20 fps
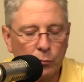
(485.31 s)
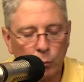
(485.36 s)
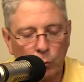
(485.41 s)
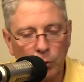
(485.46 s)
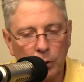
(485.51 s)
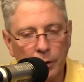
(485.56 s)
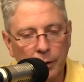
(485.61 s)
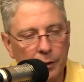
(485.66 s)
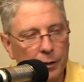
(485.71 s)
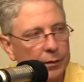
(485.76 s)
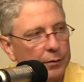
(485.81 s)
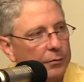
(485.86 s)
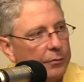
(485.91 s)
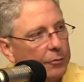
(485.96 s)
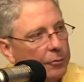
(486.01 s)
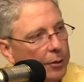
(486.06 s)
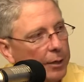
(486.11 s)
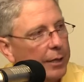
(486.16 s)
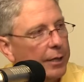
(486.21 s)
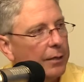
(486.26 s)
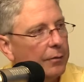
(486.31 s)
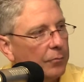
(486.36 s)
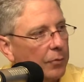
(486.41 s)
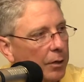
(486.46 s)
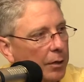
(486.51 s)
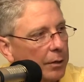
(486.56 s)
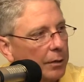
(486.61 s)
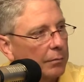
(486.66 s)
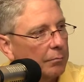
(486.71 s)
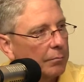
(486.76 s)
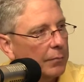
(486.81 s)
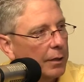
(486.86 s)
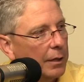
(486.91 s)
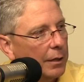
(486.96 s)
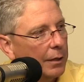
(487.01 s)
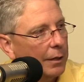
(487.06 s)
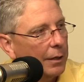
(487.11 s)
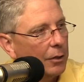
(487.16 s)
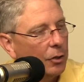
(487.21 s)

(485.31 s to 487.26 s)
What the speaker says: one is trading volume.